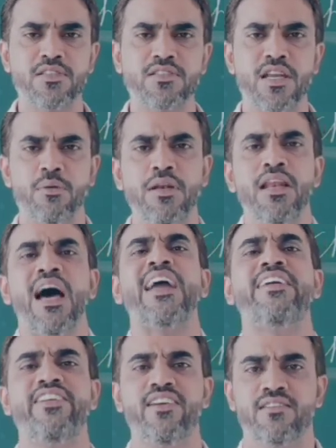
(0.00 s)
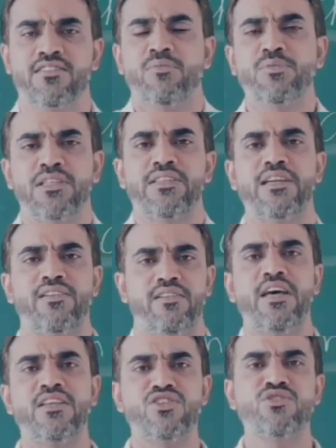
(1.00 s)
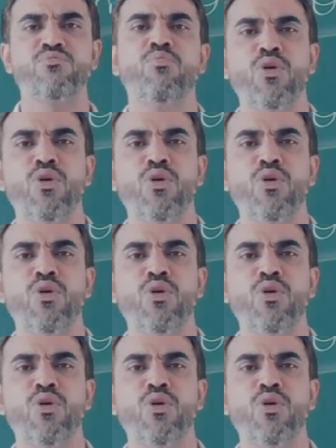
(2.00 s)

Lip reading: Stable, ideal, something that doesn't